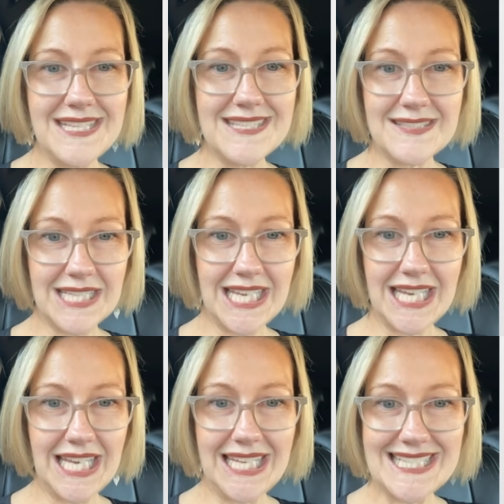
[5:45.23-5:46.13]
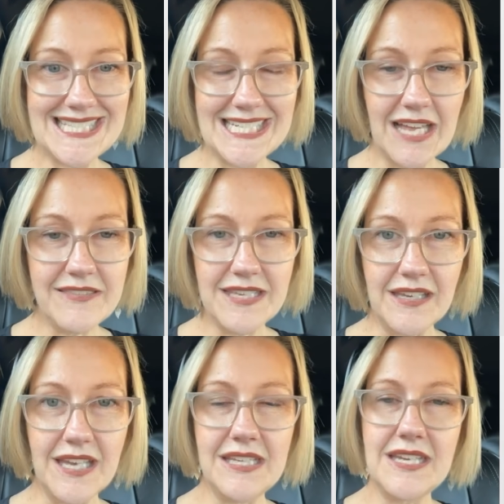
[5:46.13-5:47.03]
It's
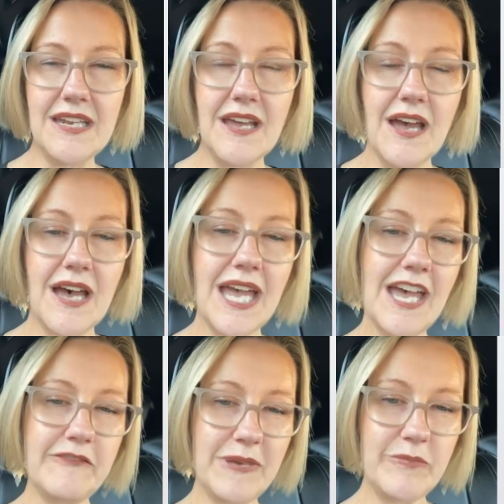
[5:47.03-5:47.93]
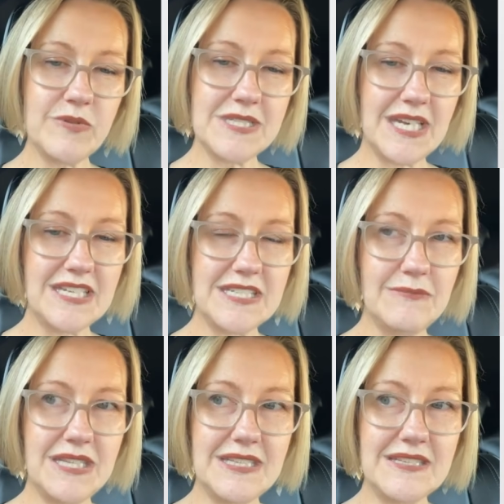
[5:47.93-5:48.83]
nothing. And yet I have people saying
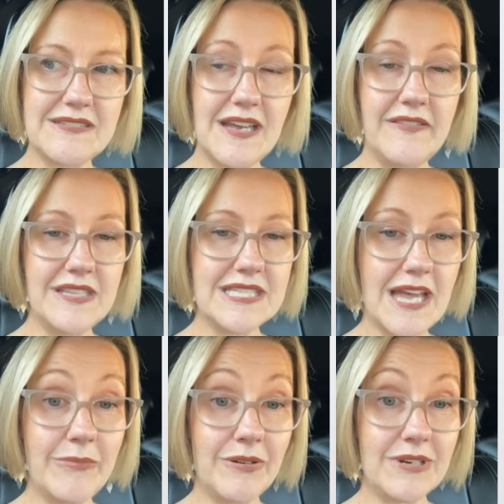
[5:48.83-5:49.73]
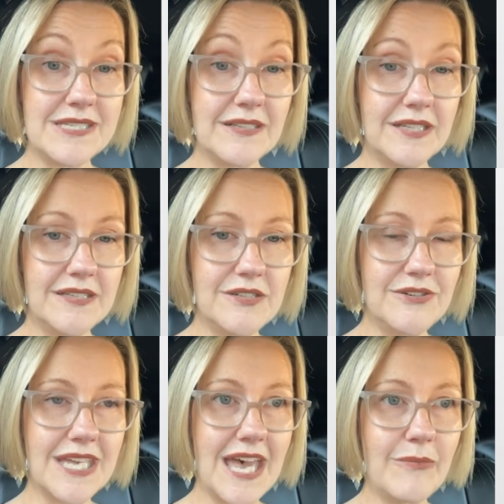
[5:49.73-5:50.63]
to me things like, and this happened recently in the
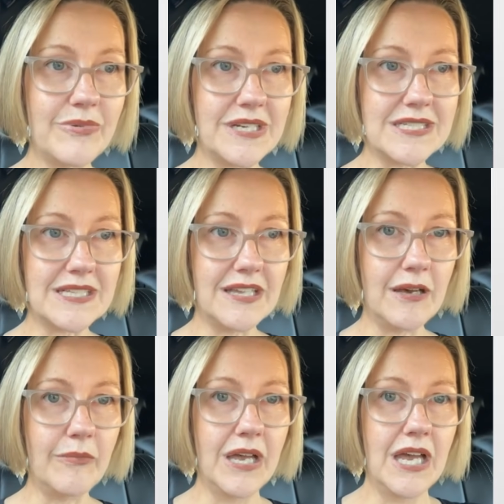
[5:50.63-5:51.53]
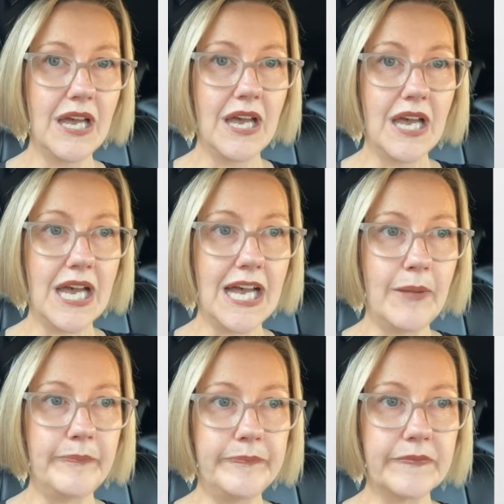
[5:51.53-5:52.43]
new cat breeders club,
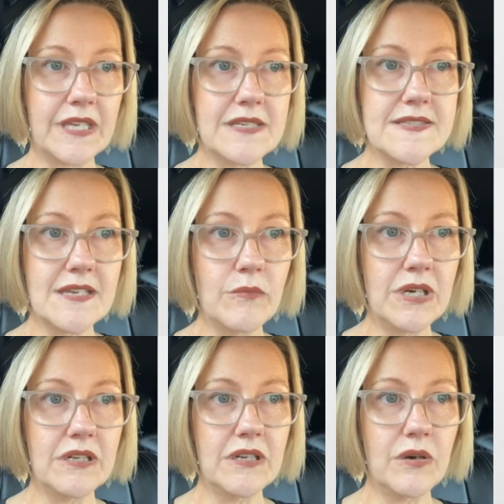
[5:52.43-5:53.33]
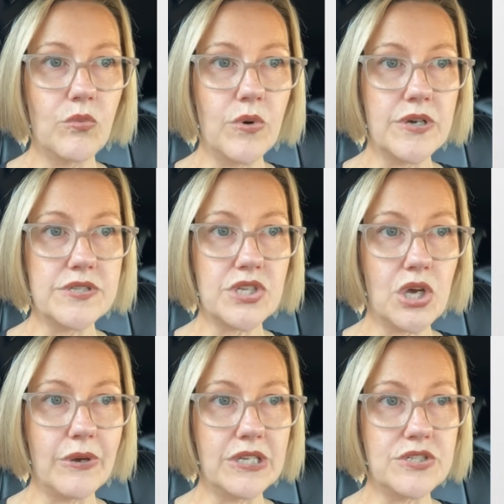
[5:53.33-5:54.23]
someone was
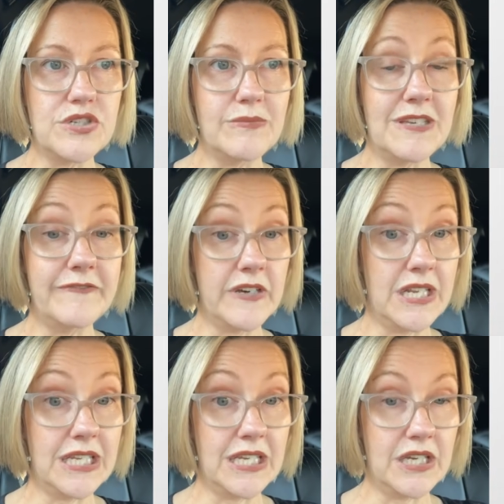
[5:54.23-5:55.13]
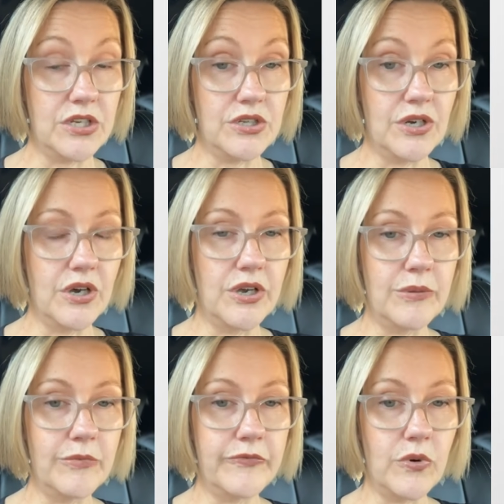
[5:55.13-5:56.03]
going to be finding a new
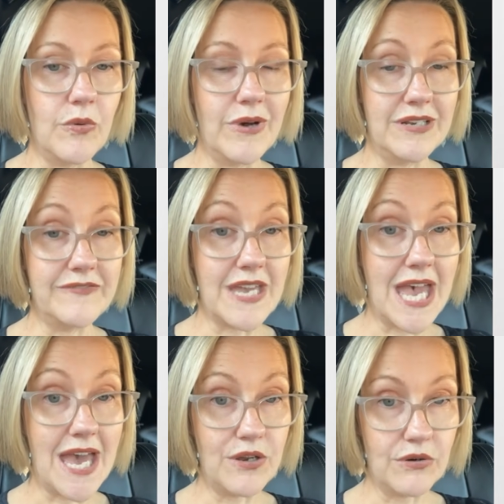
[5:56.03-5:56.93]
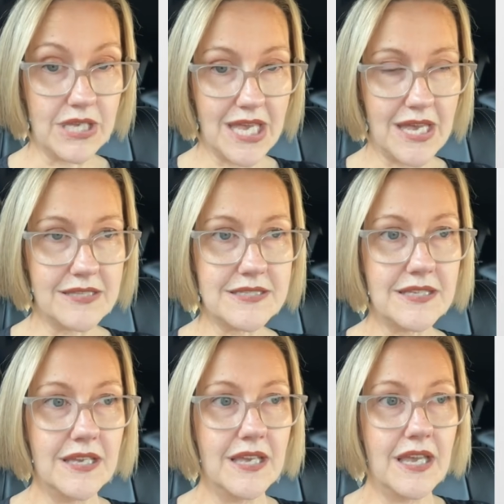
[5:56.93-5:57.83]
home for one of their adult
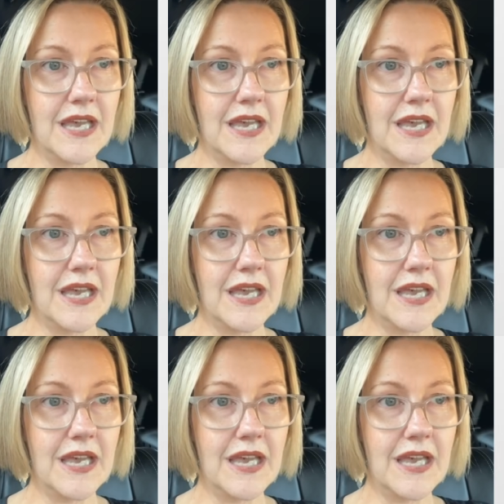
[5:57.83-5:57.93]
cats,